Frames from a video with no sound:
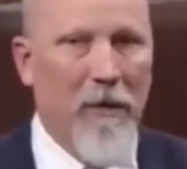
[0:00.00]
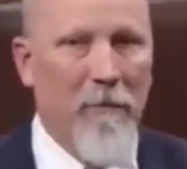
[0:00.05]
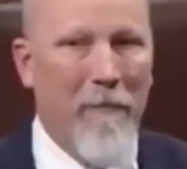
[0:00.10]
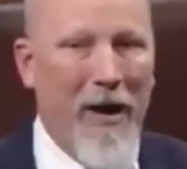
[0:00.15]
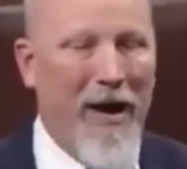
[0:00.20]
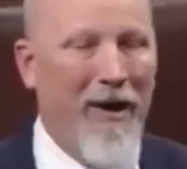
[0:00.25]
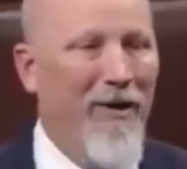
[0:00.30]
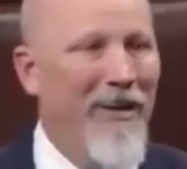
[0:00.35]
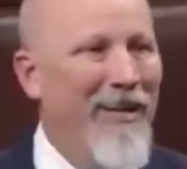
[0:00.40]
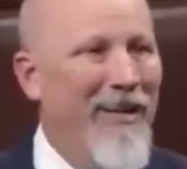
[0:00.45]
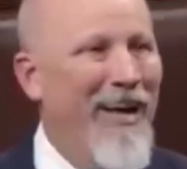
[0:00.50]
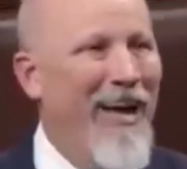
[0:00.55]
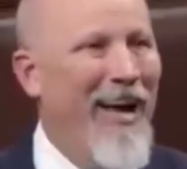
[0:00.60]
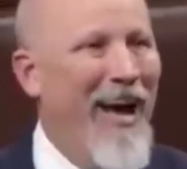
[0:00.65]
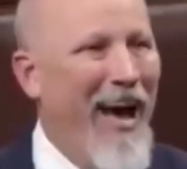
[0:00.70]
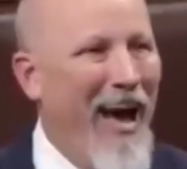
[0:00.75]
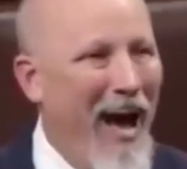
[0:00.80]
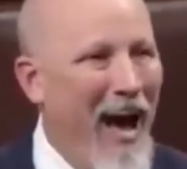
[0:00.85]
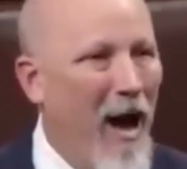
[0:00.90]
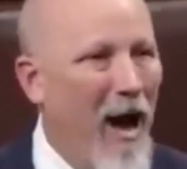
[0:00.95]
about
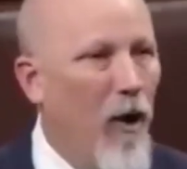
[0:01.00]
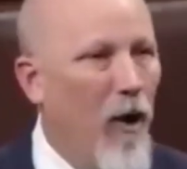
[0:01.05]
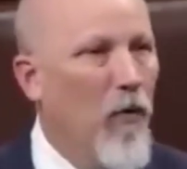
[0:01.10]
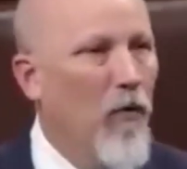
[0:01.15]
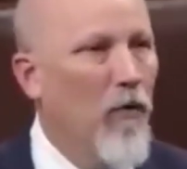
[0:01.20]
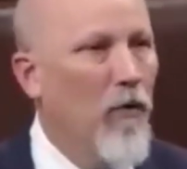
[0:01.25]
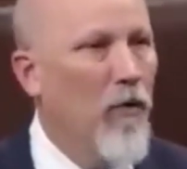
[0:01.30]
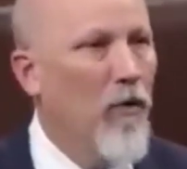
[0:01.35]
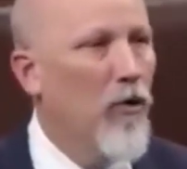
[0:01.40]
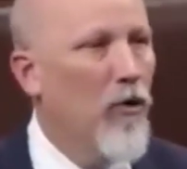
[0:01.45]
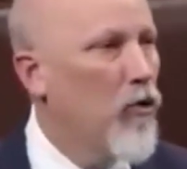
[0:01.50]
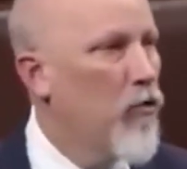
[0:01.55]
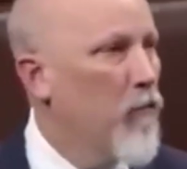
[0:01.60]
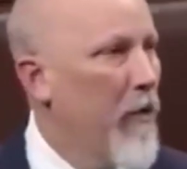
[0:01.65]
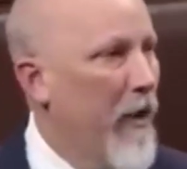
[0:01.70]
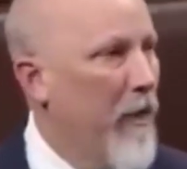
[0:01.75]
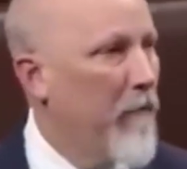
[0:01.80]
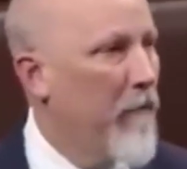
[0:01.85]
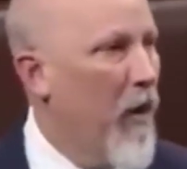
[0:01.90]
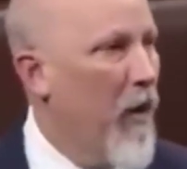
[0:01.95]
how
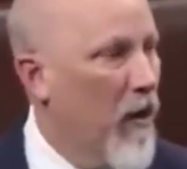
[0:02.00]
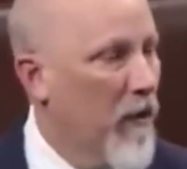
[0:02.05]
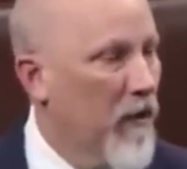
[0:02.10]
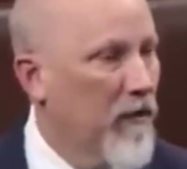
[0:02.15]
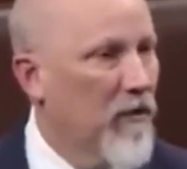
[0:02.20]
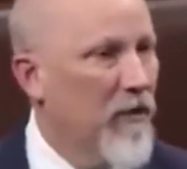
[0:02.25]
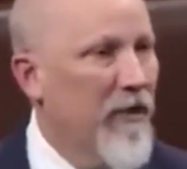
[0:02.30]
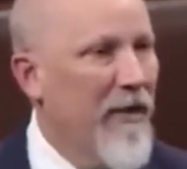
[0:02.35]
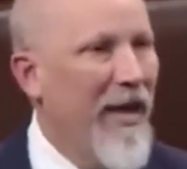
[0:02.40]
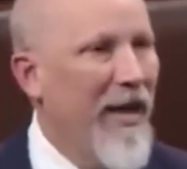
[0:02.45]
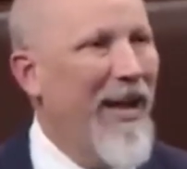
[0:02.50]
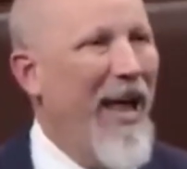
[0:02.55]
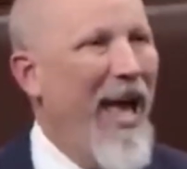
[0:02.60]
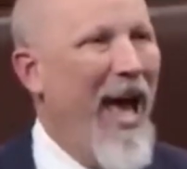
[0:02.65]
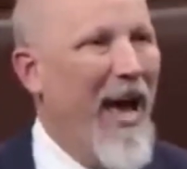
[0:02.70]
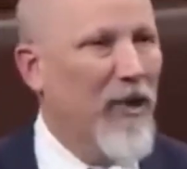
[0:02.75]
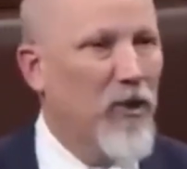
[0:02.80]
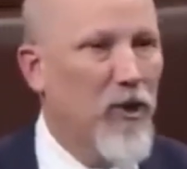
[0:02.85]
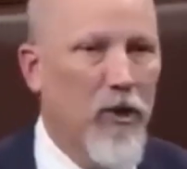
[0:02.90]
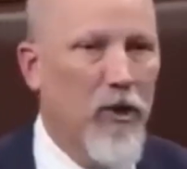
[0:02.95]
to make policy and
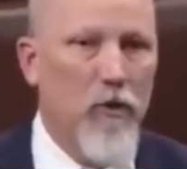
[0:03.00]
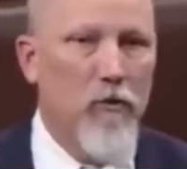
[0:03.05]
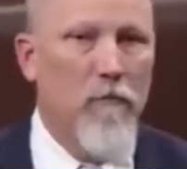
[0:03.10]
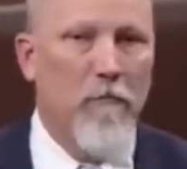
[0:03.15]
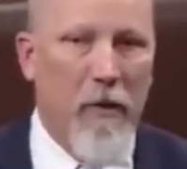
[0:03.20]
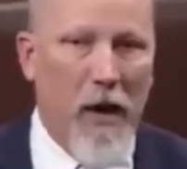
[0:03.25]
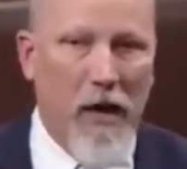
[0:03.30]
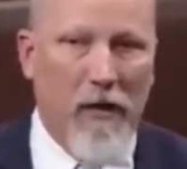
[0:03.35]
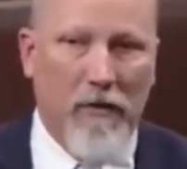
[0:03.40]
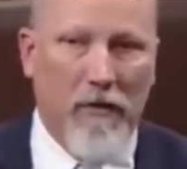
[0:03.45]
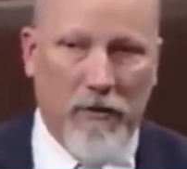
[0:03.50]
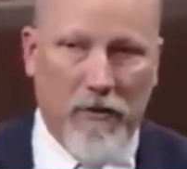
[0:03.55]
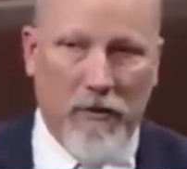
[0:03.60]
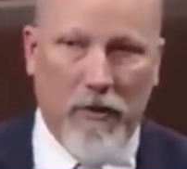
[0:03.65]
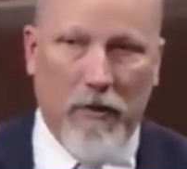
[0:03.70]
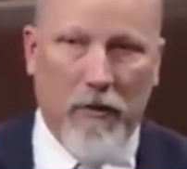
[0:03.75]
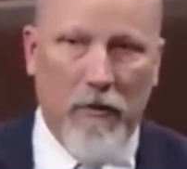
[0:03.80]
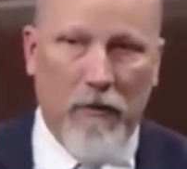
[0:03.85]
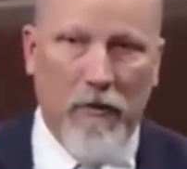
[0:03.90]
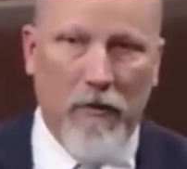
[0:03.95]
execute
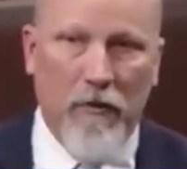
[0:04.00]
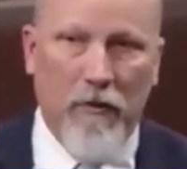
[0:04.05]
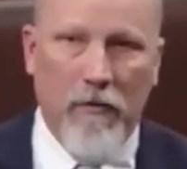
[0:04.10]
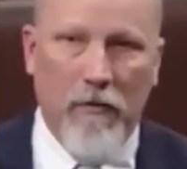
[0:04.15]
policy.